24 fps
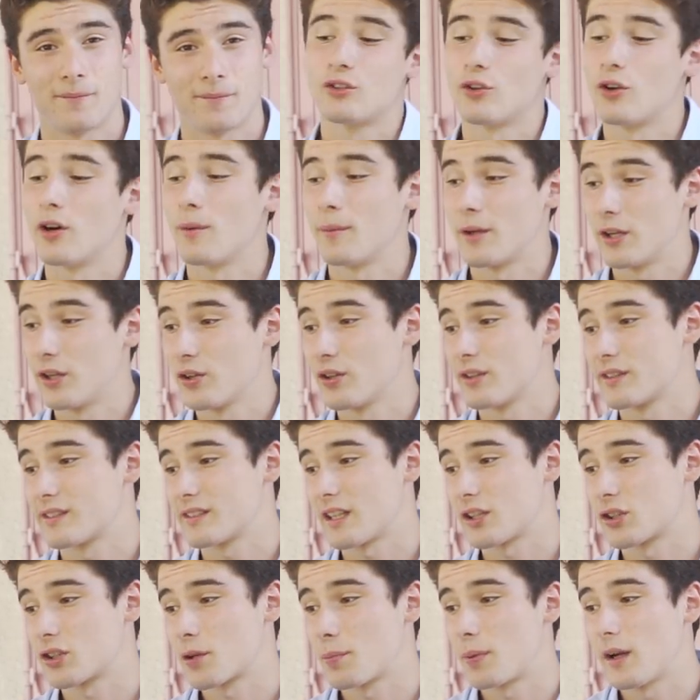So I'm here in
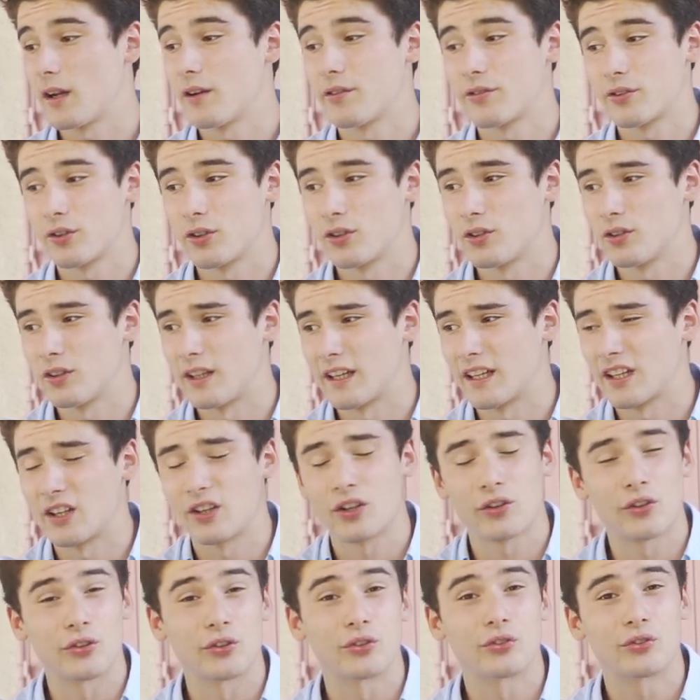Saint-Tropez for like
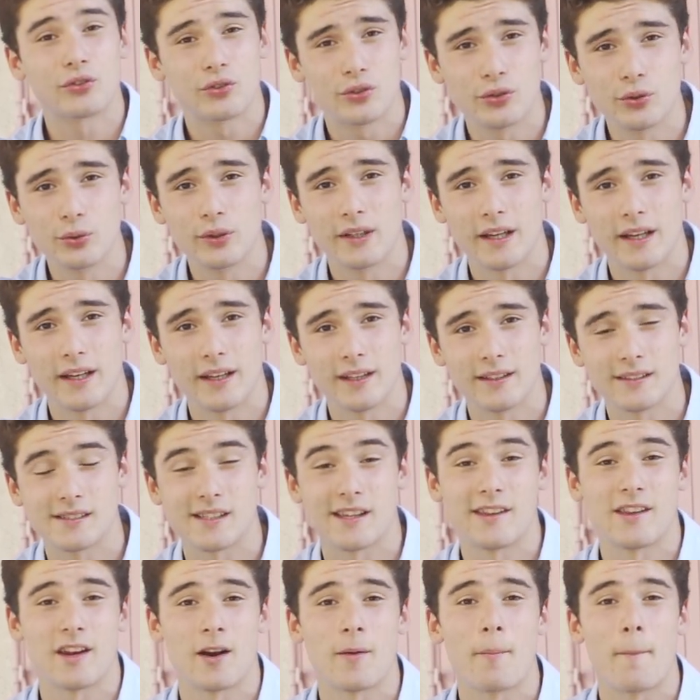another 2 days,
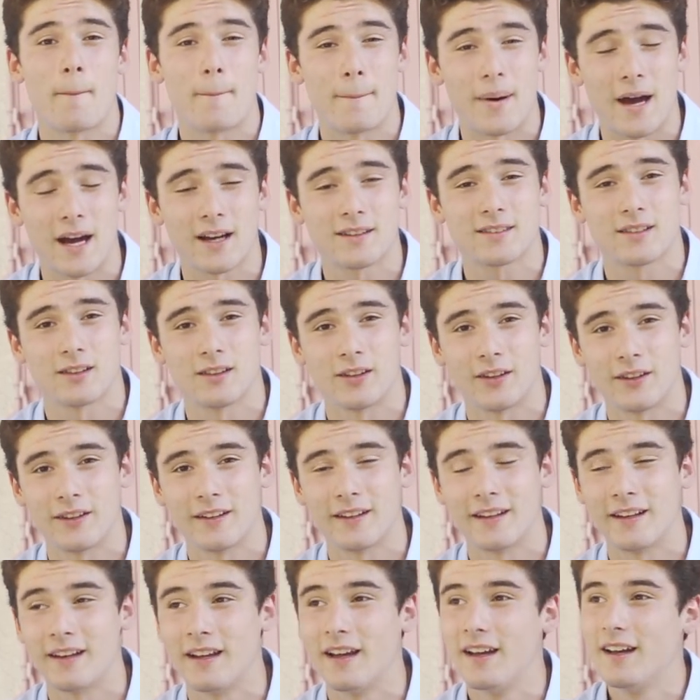and then I'm back to
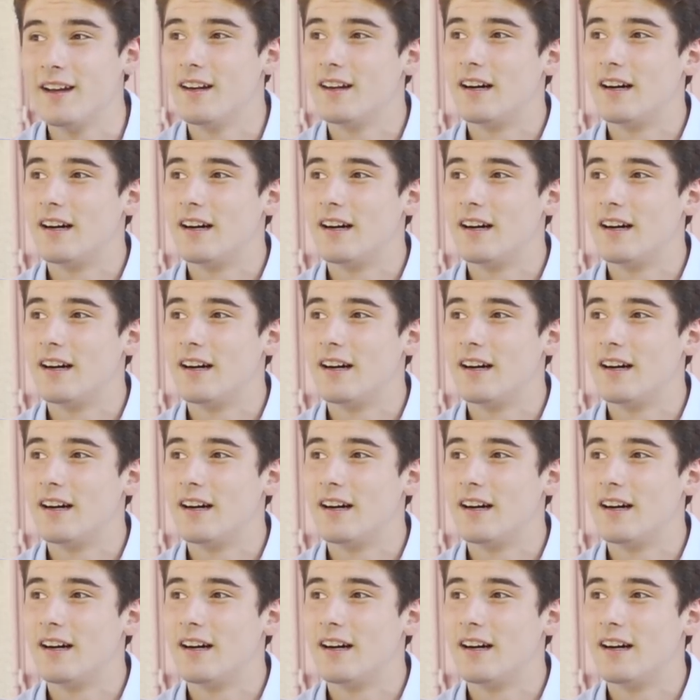London.